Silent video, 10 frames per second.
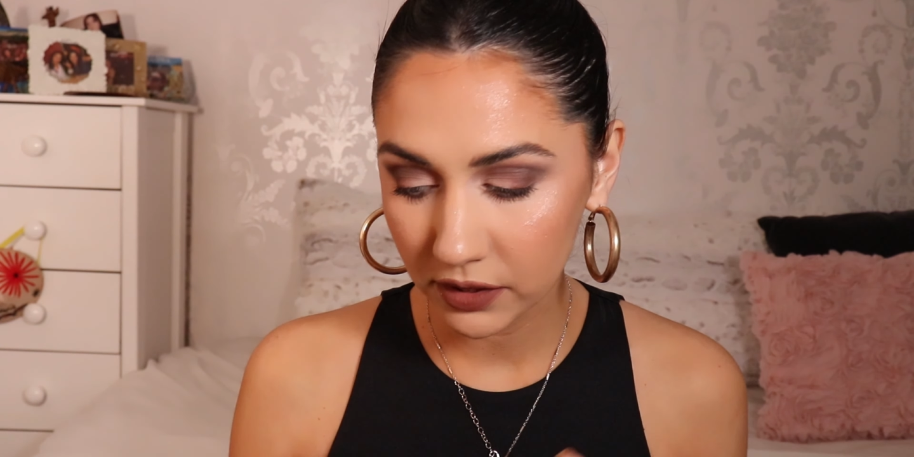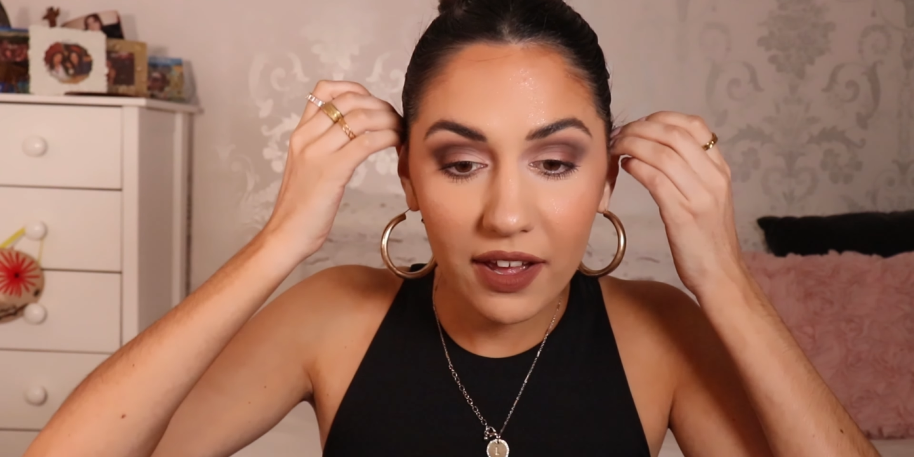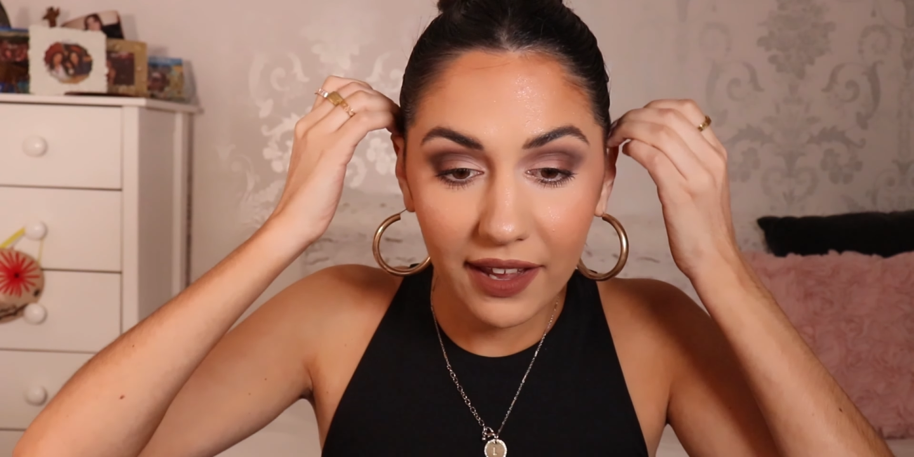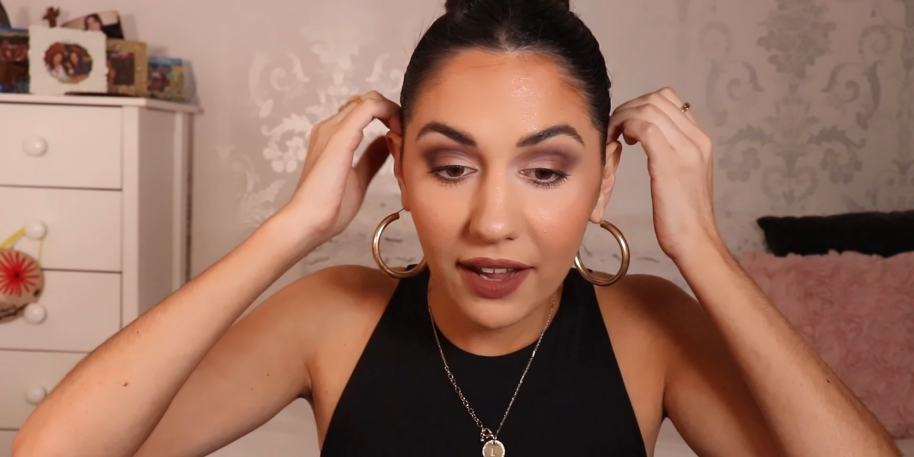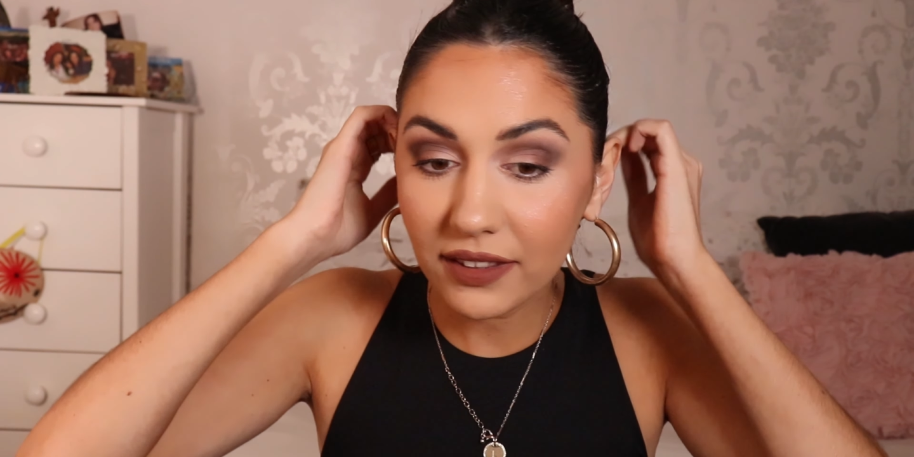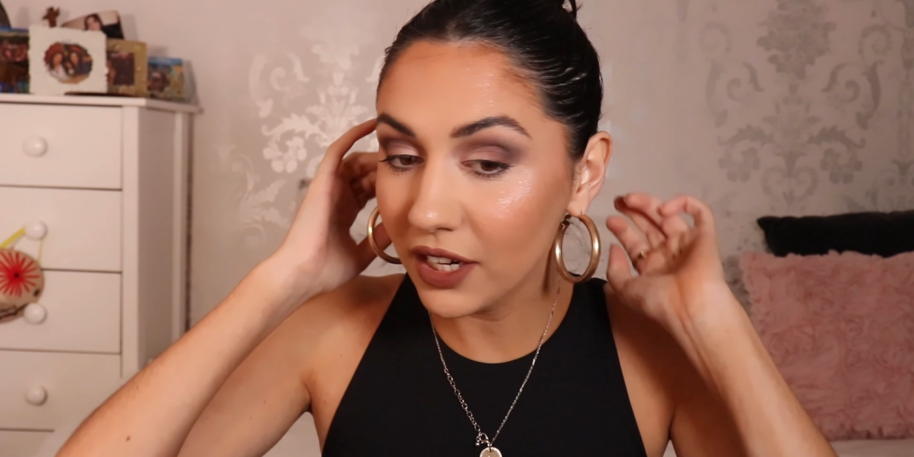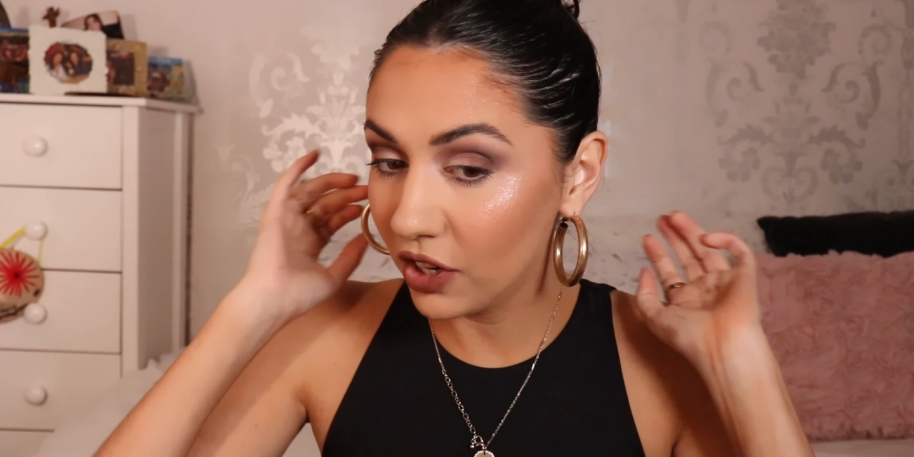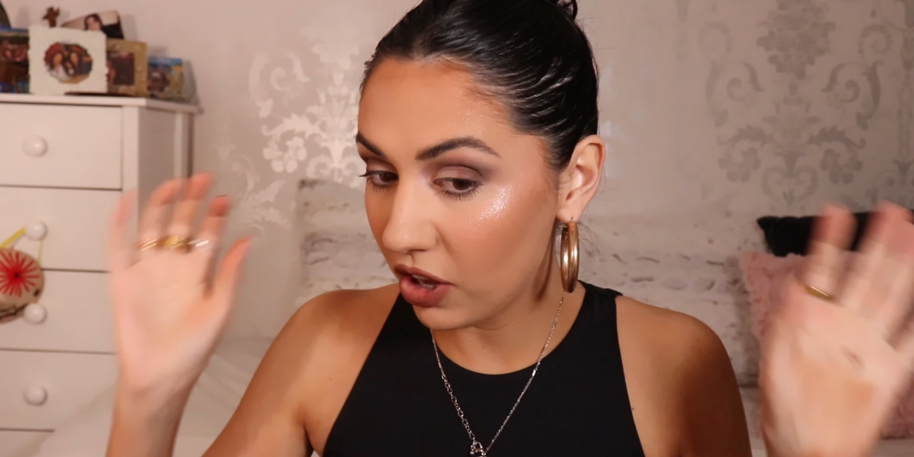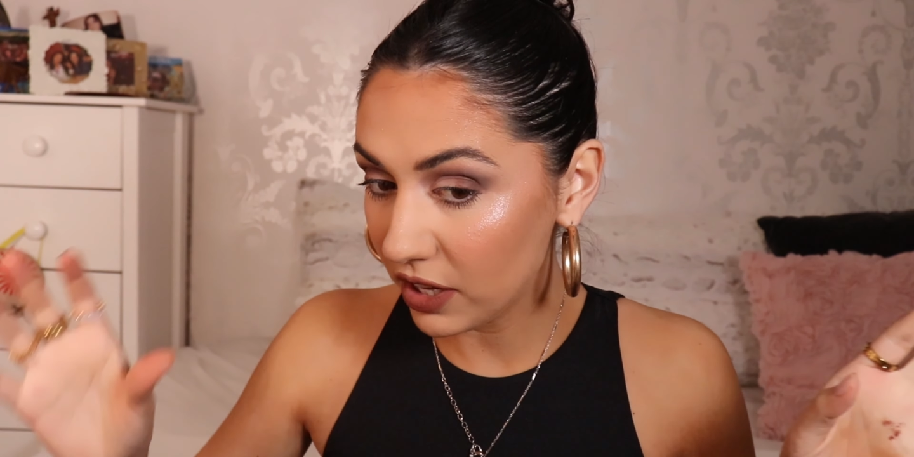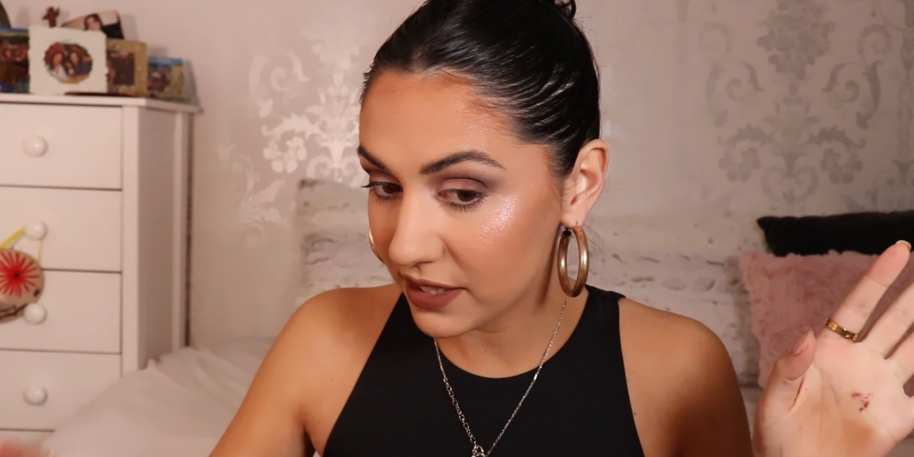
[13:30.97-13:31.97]
Okay, and
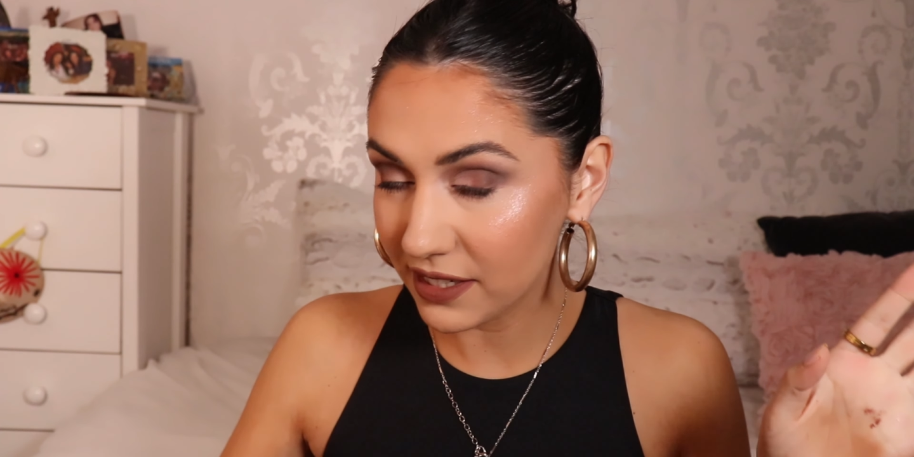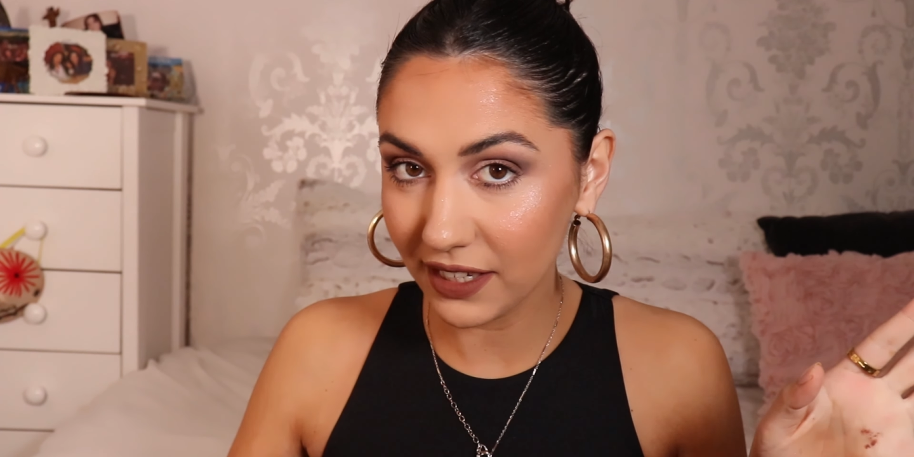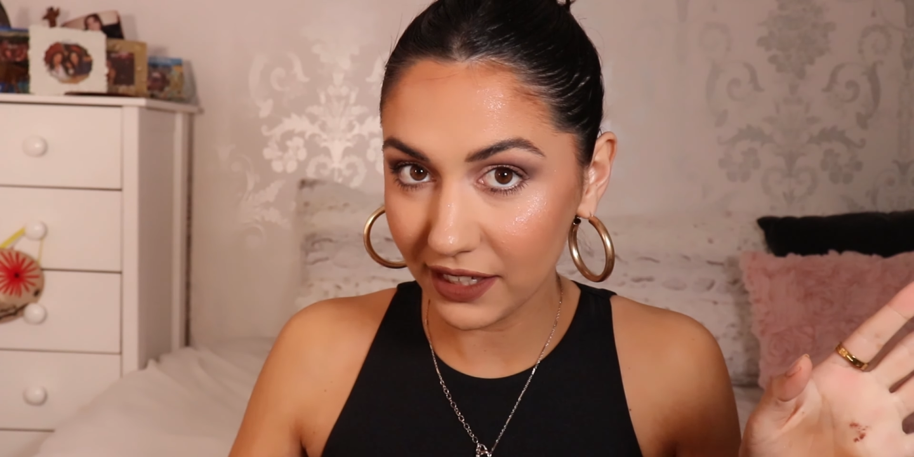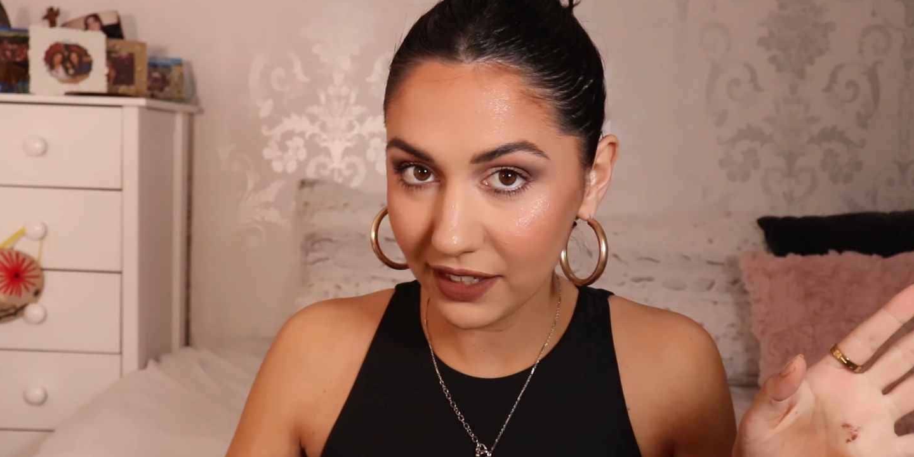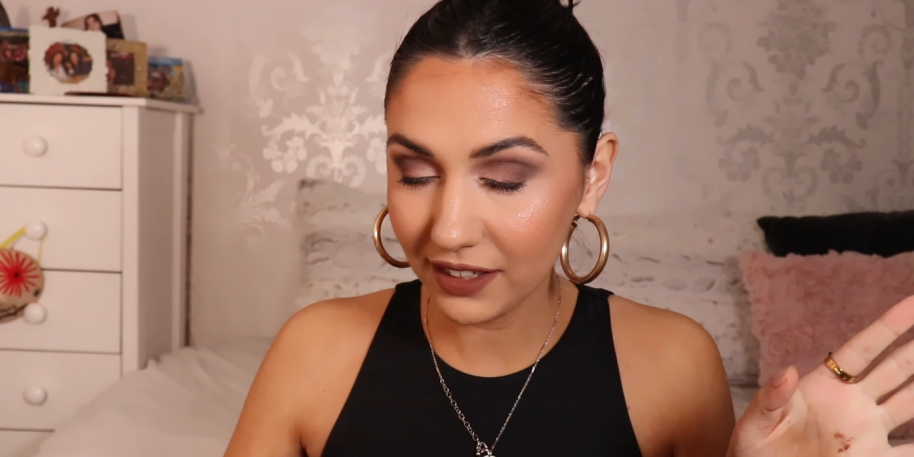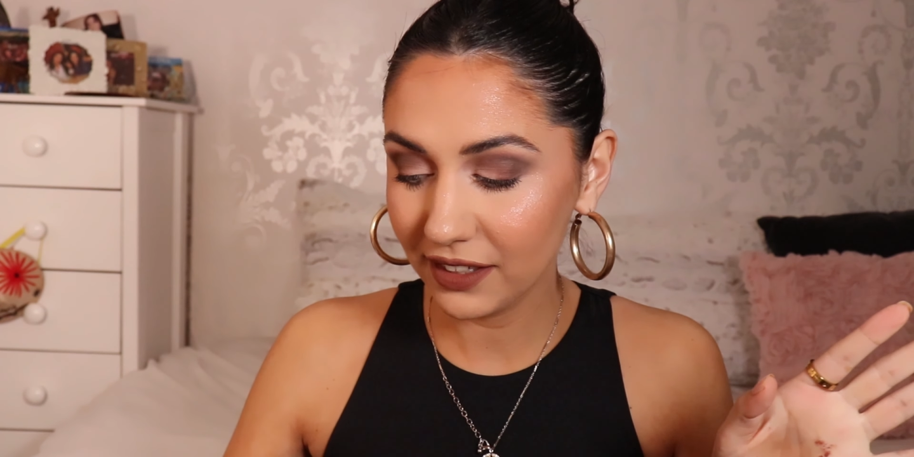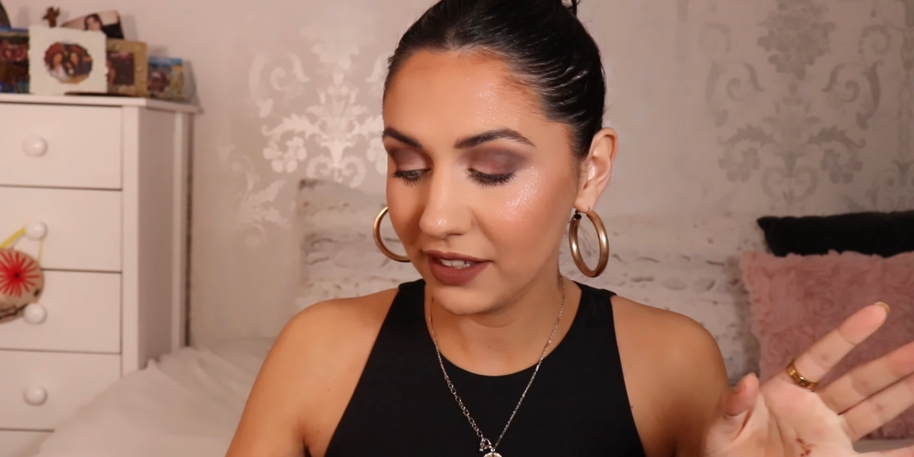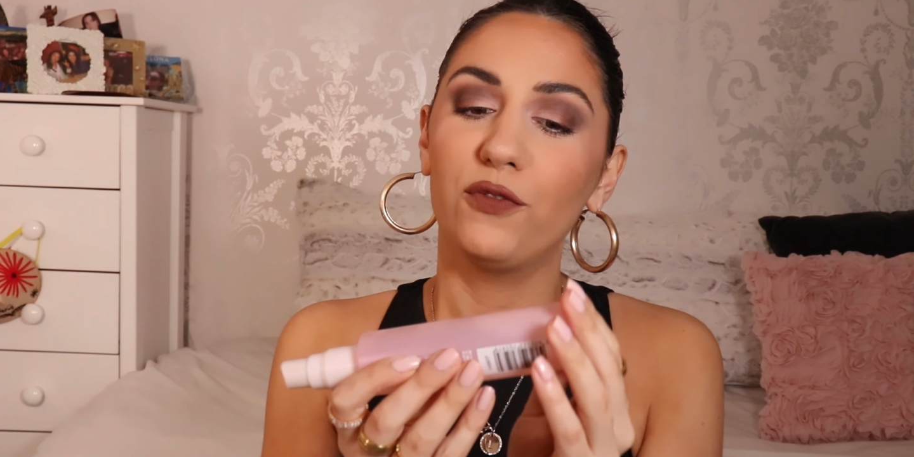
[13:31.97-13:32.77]
then lastly,